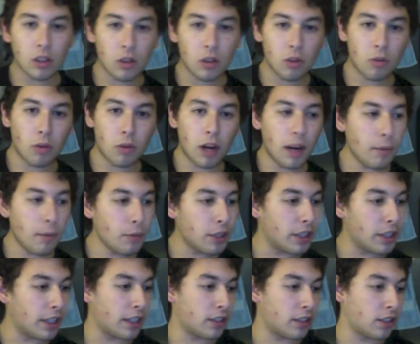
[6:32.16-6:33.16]
What I'm really
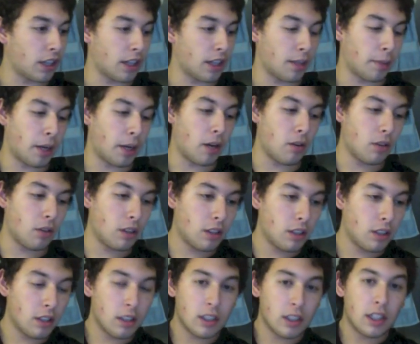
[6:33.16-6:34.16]
excited about
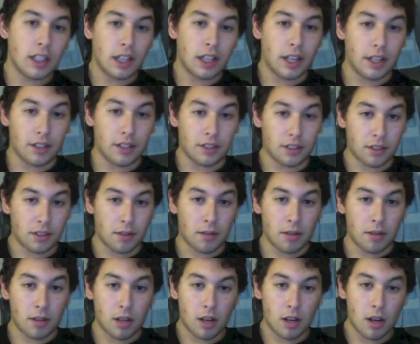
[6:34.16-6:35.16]
is
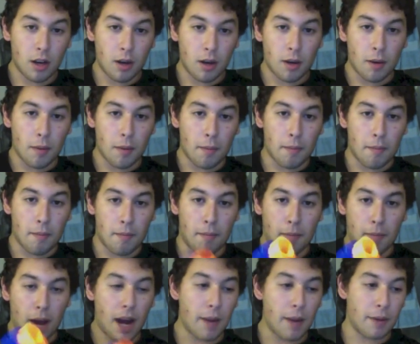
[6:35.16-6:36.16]

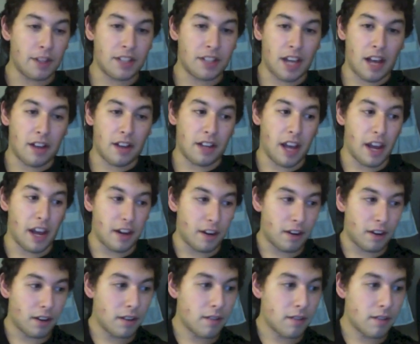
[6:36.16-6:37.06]
my Retaliator.